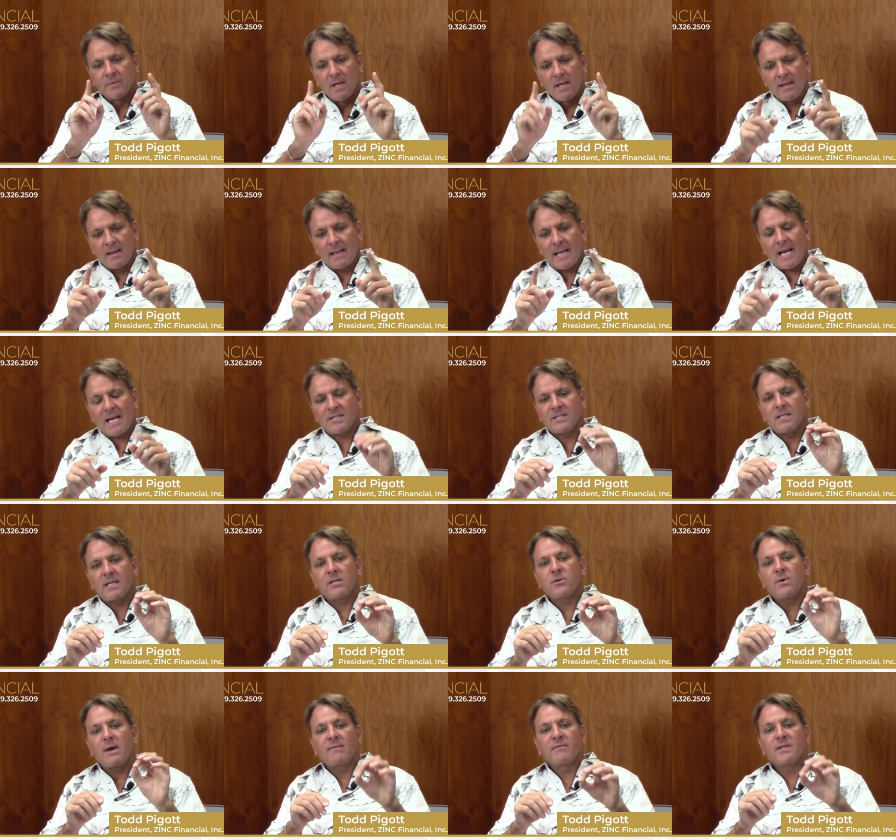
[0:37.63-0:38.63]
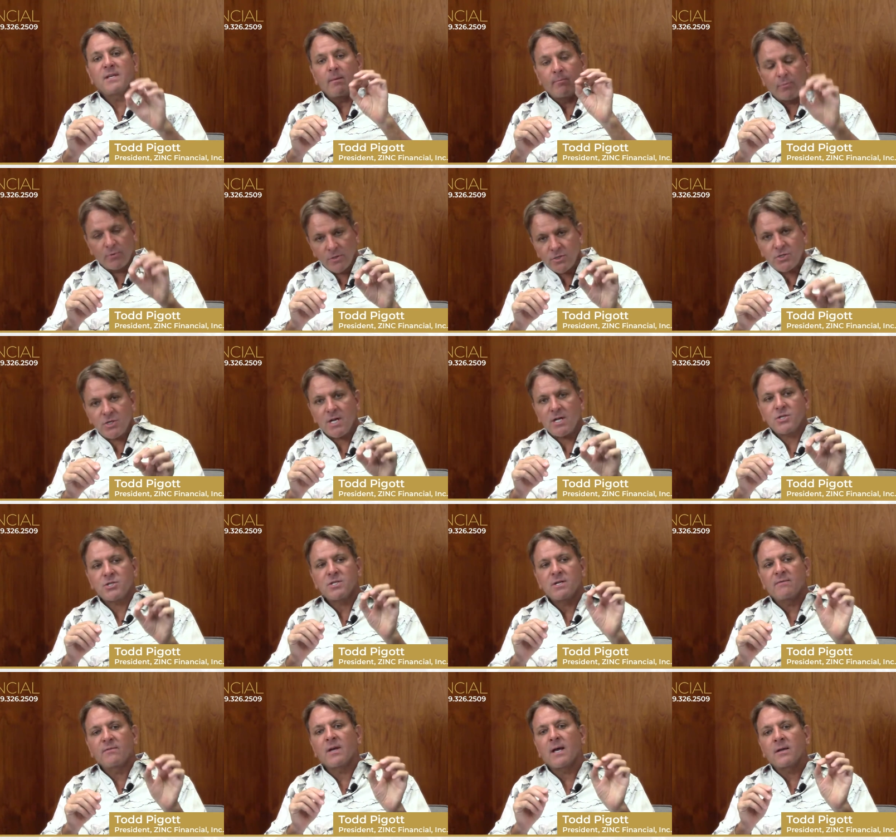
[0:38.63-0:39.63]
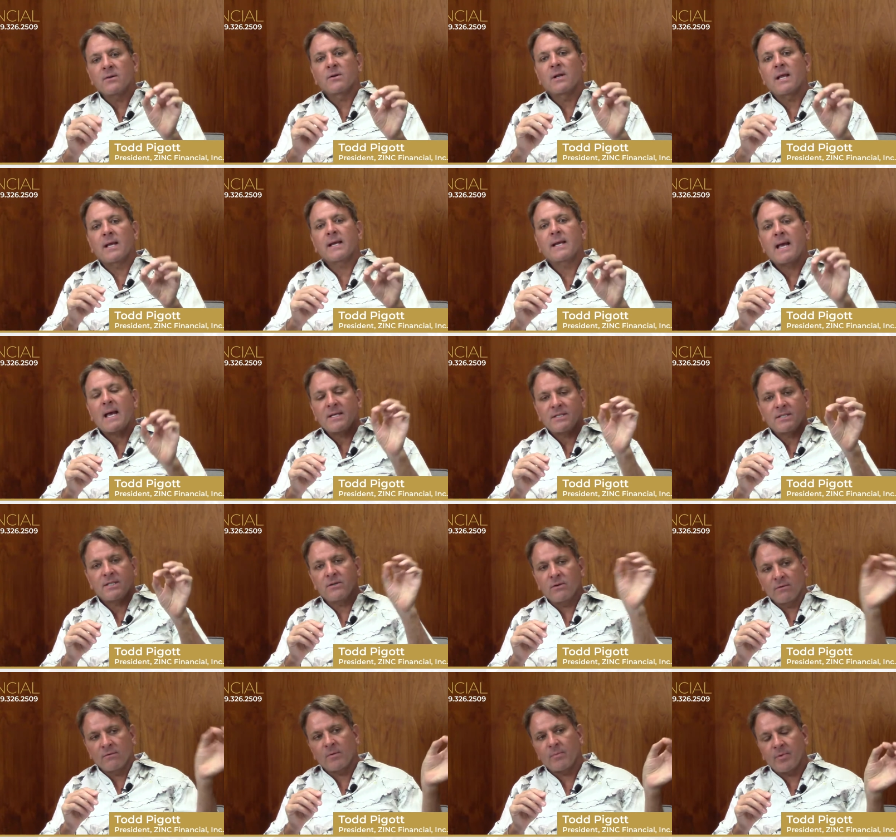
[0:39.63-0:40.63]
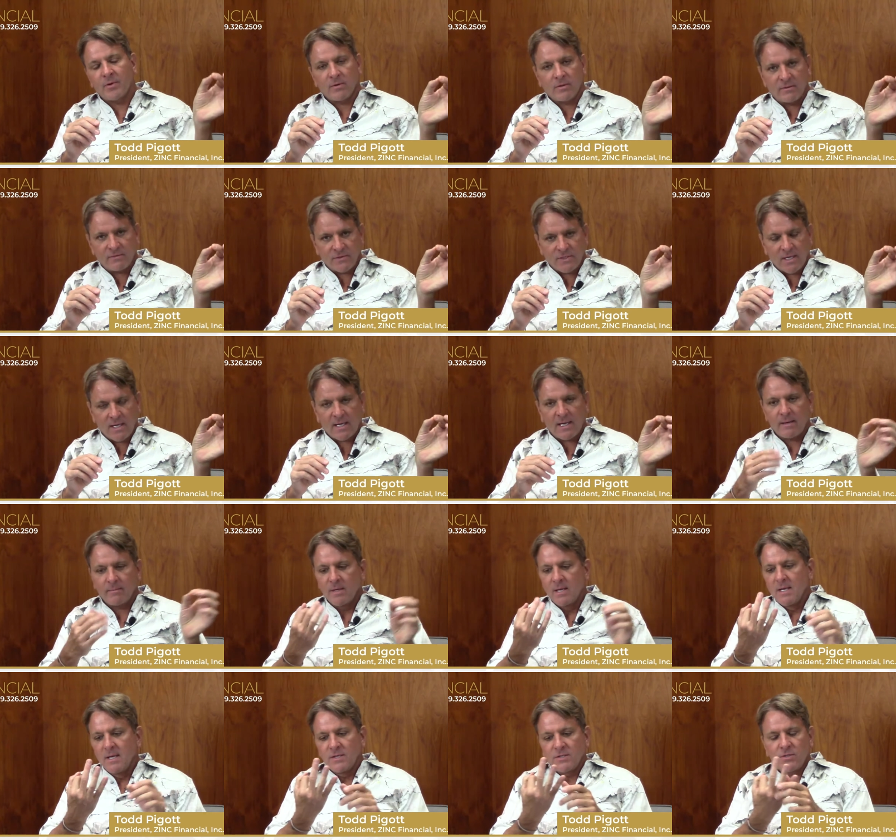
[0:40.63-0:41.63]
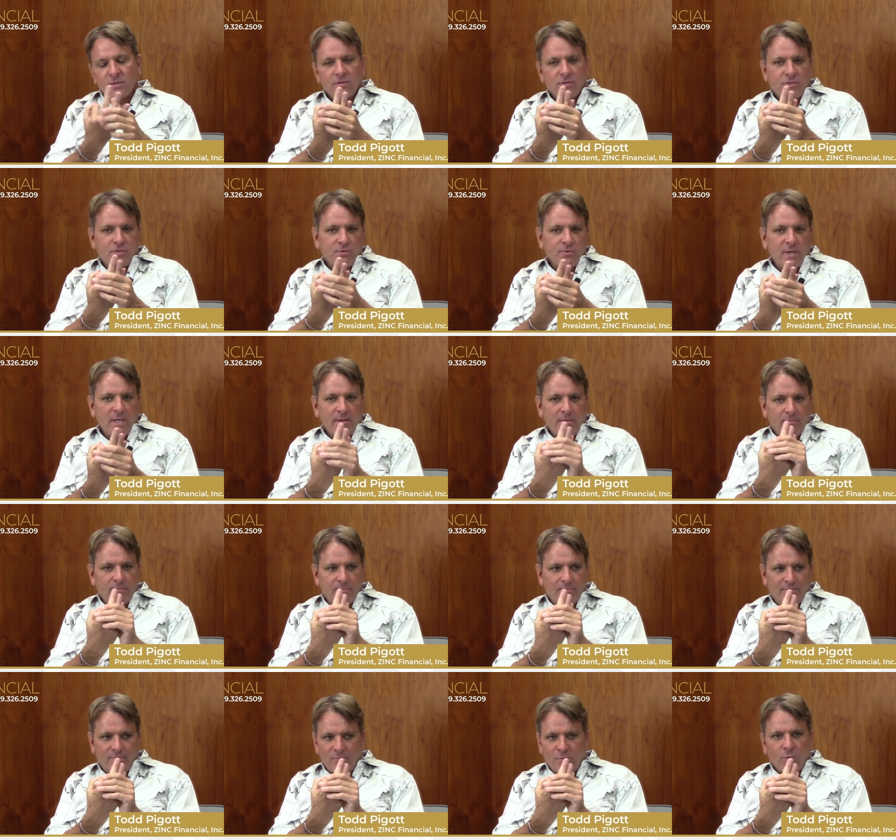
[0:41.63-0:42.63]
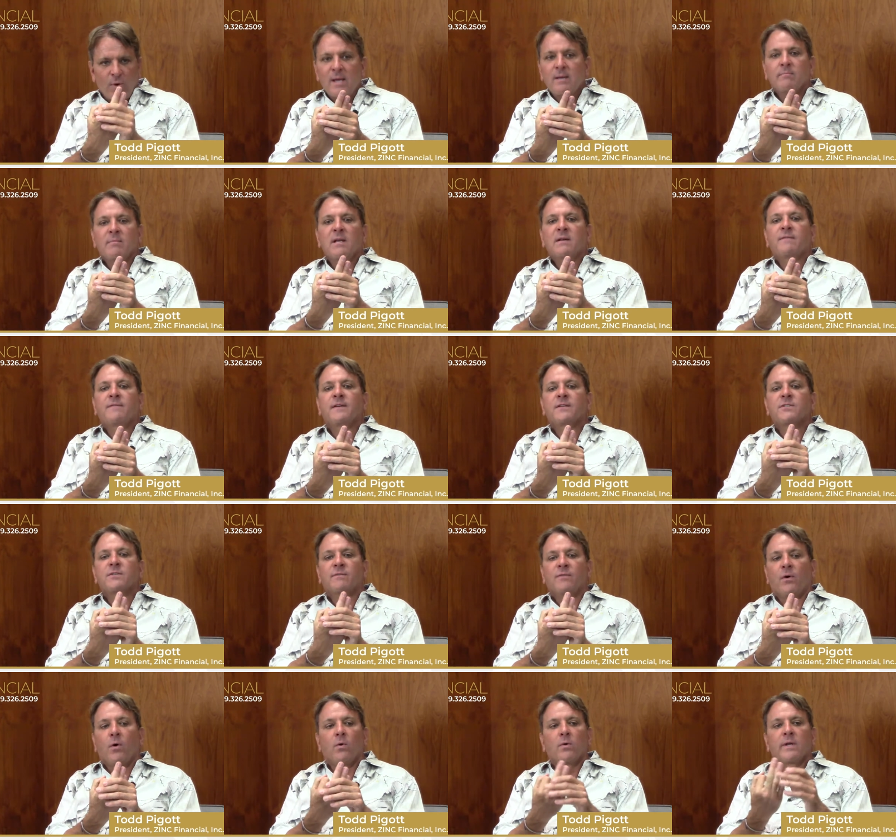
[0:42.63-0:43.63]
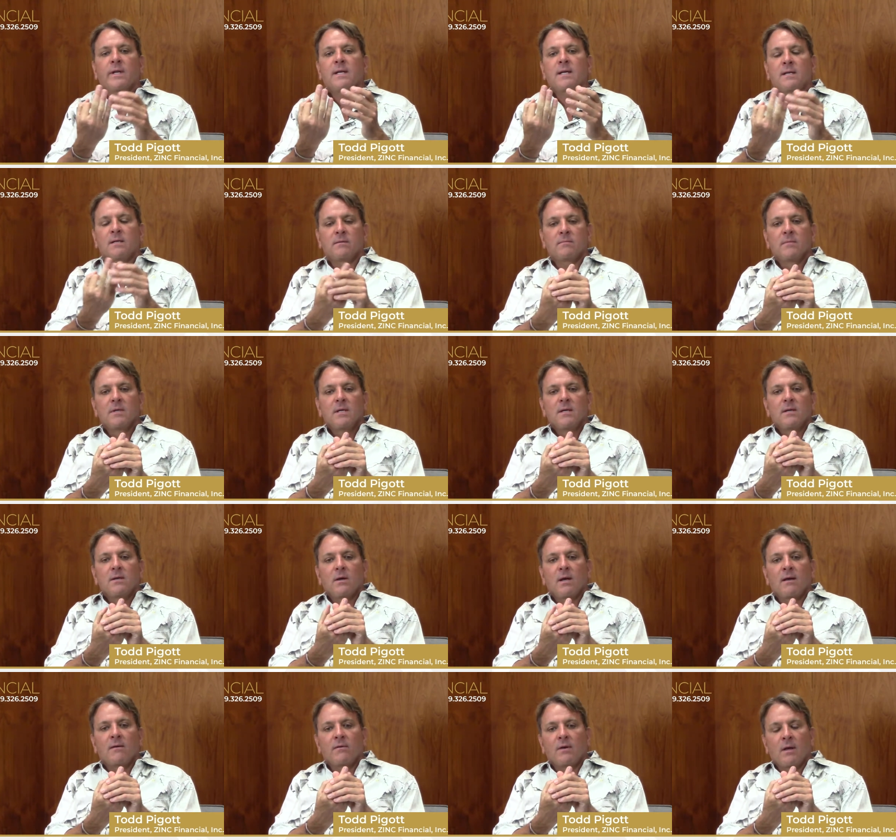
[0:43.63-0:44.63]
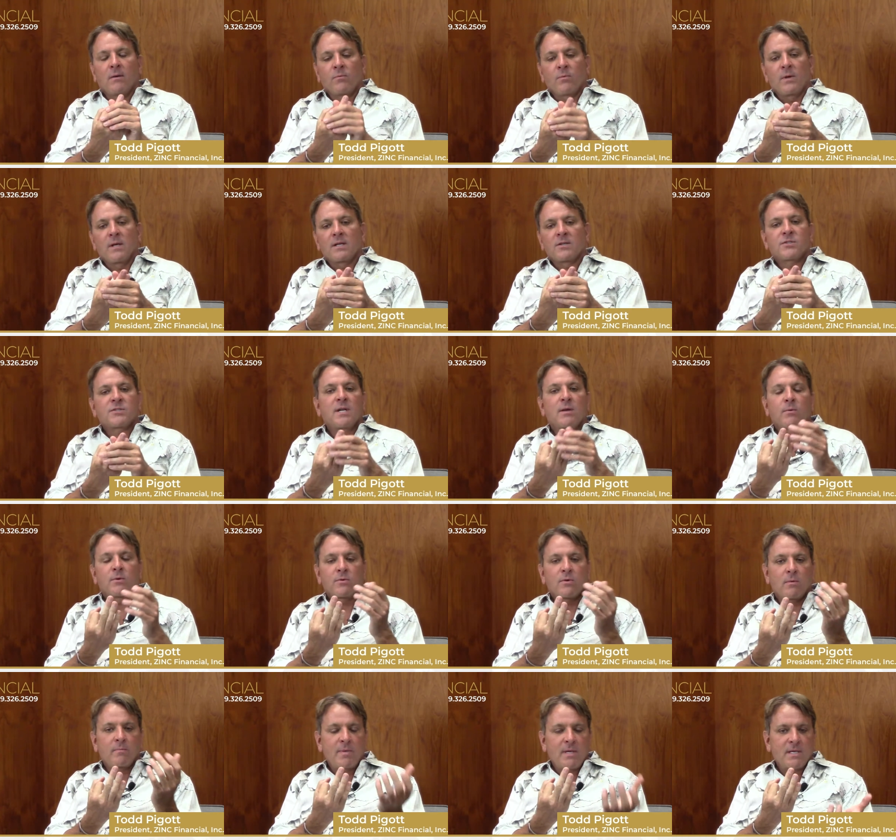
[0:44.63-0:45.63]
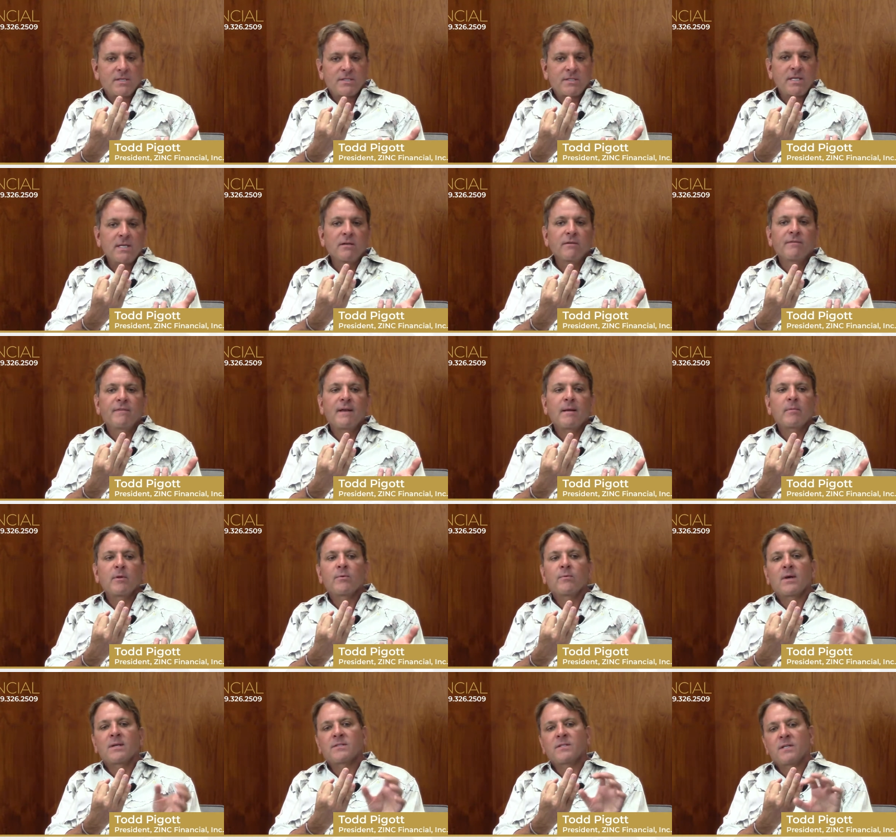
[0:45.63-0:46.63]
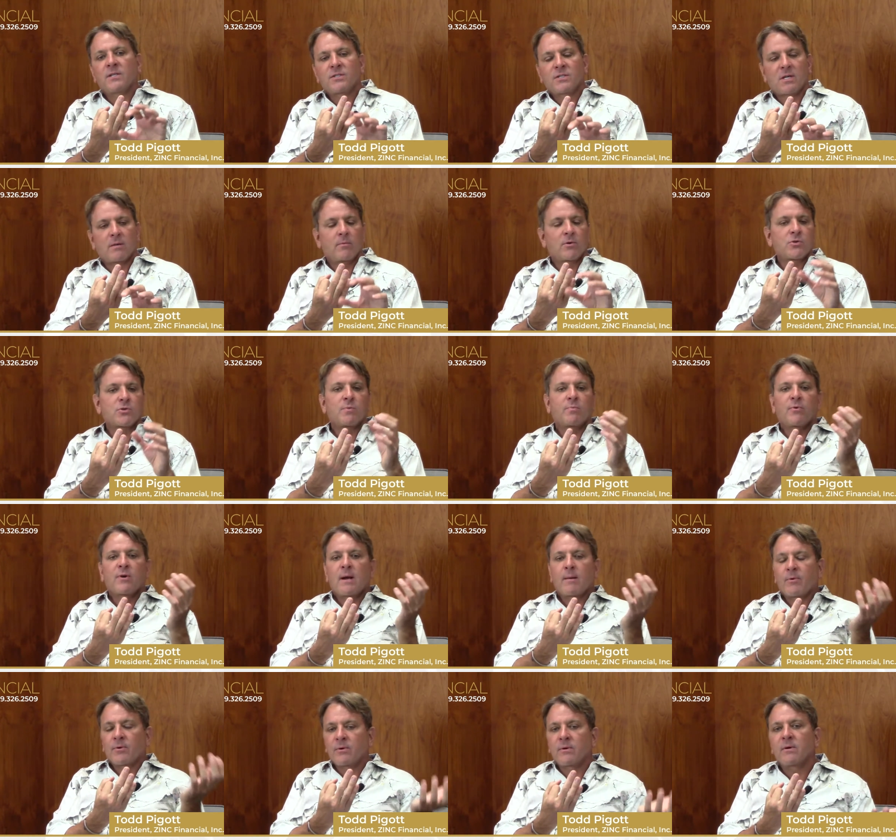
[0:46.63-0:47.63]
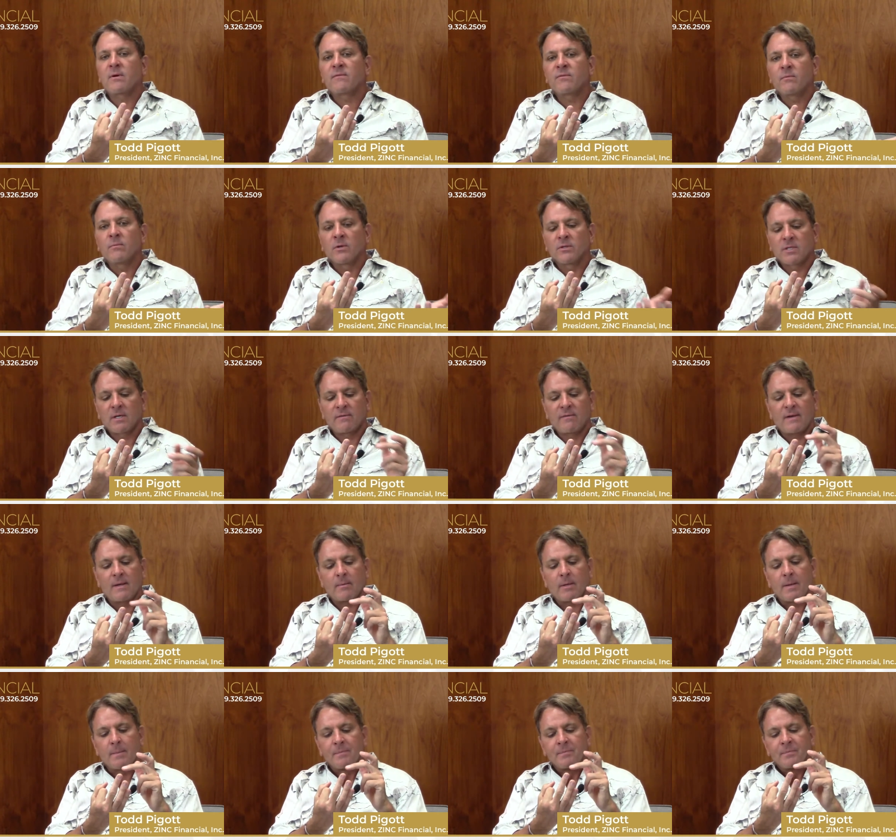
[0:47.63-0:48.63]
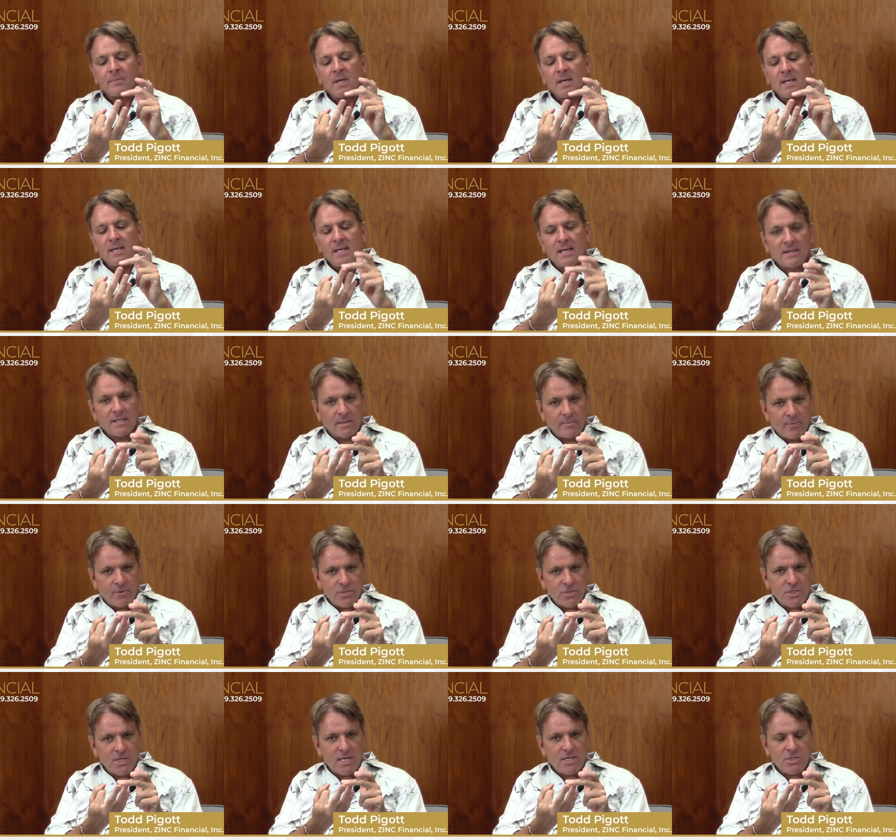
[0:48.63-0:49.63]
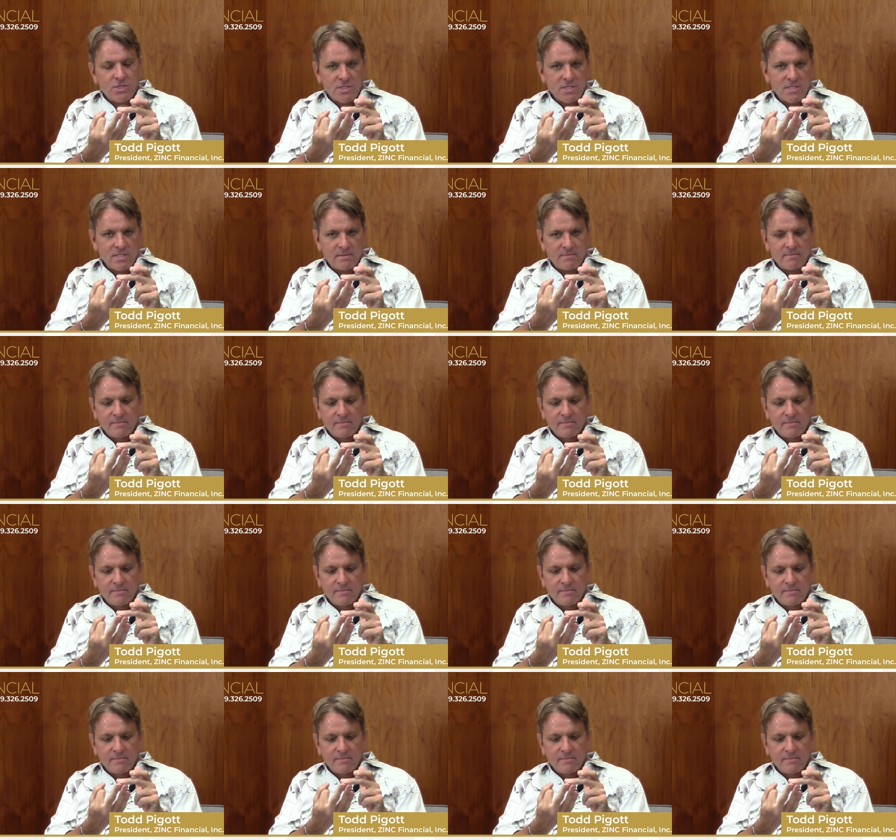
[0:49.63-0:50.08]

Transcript: Lastly, you have the appreciation of the underlying asset over a period of time. So there's three great benefits of holding and uh, real estate, whether it be a single family residence, commercial property, or even multifamily. You got the depreciation